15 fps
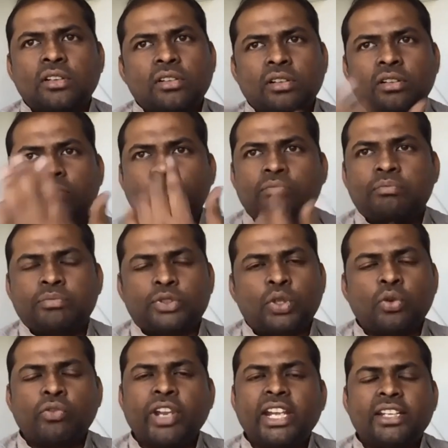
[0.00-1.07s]
um,
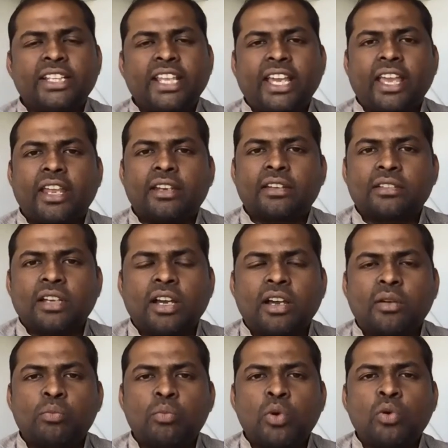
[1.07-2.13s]
through wind they can uh,
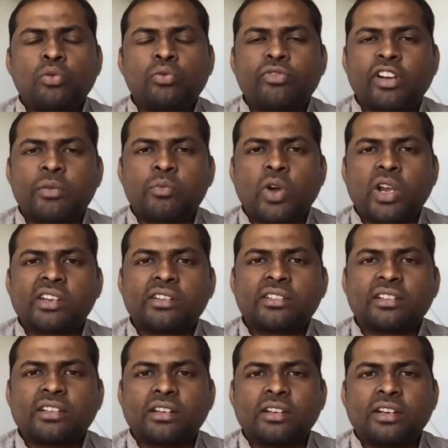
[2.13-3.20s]
move from one
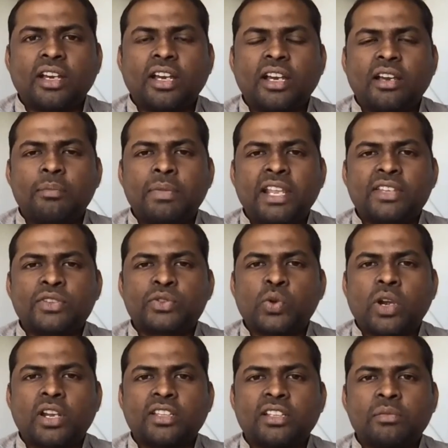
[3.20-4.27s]
uh, place to
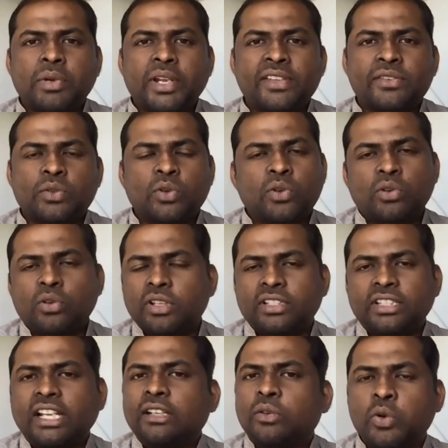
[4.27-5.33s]
another place so
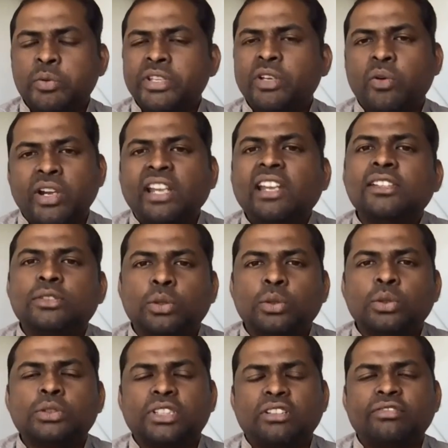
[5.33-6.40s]
that could be the only
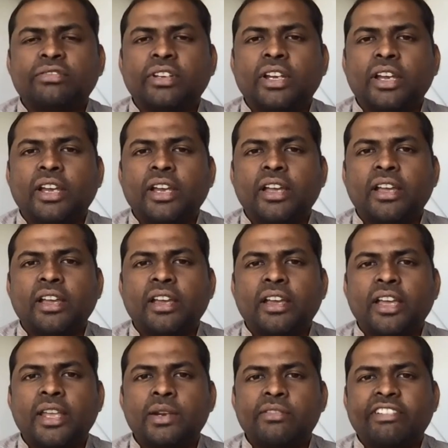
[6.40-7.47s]
source of uh, uh,
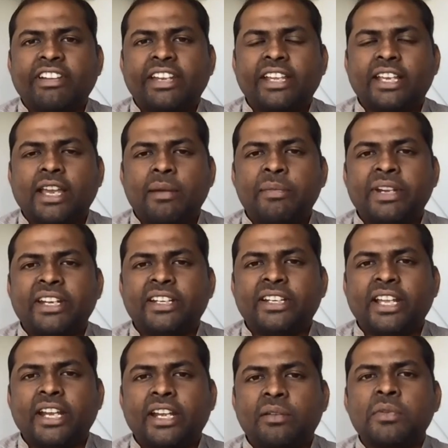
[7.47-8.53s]
aerophytic habitat
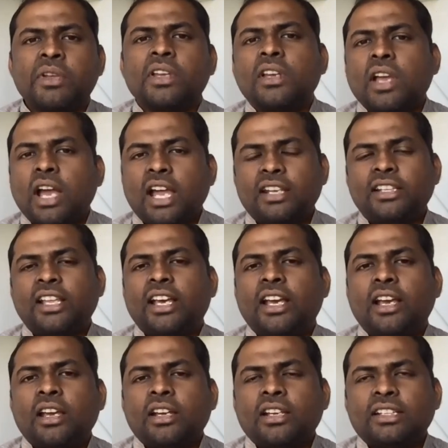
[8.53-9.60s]
diatom and the,
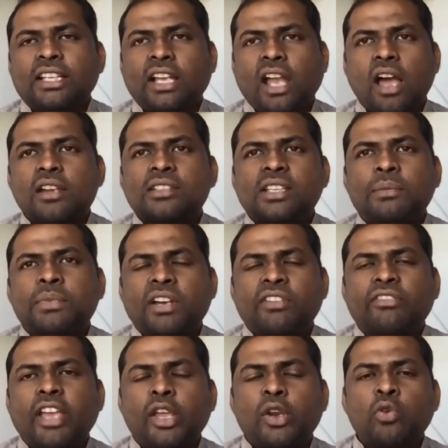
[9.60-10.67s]
the concept of
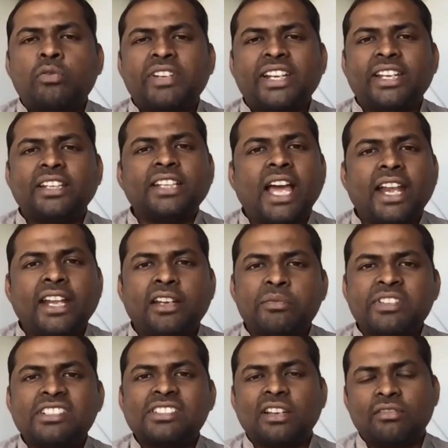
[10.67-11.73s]
aerophytic diatom
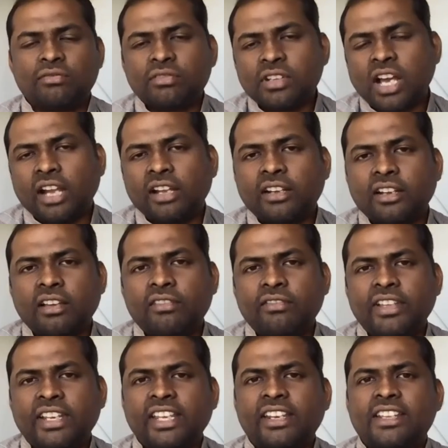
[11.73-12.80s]
itself that
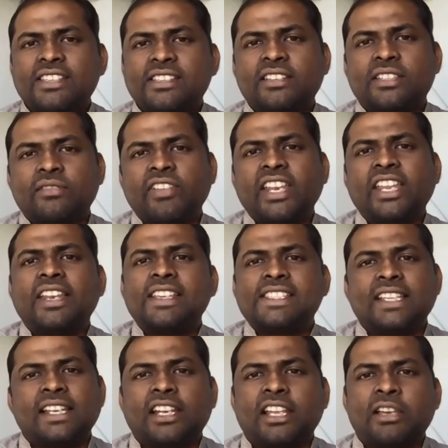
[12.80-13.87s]
very re- it's very
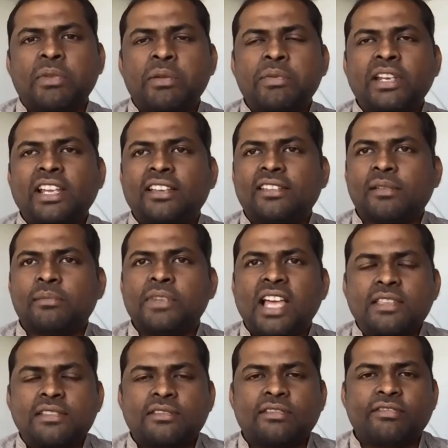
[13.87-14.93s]
recent like maybe like some
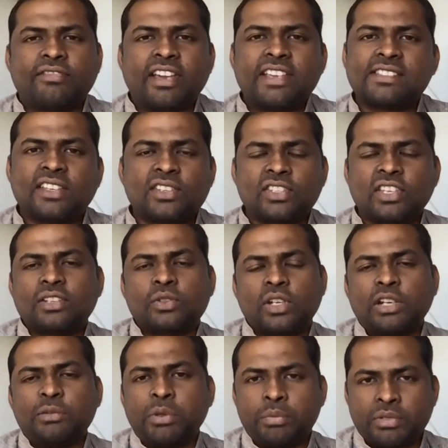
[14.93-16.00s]
last five six years
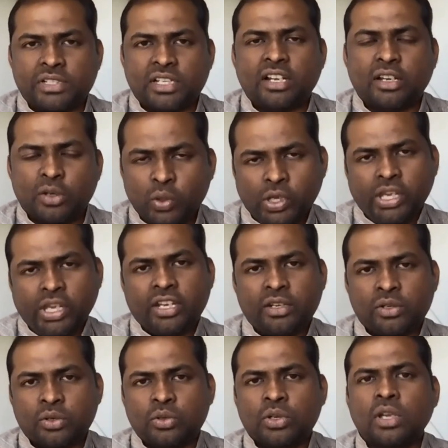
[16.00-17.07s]
only people started looking
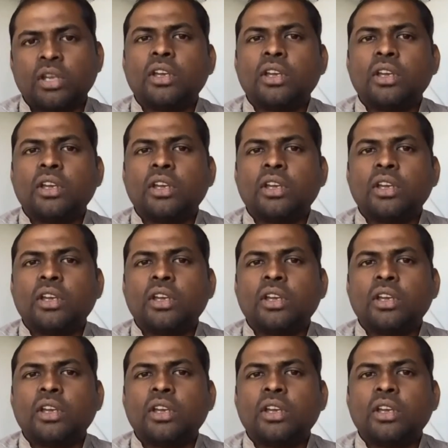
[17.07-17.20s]
into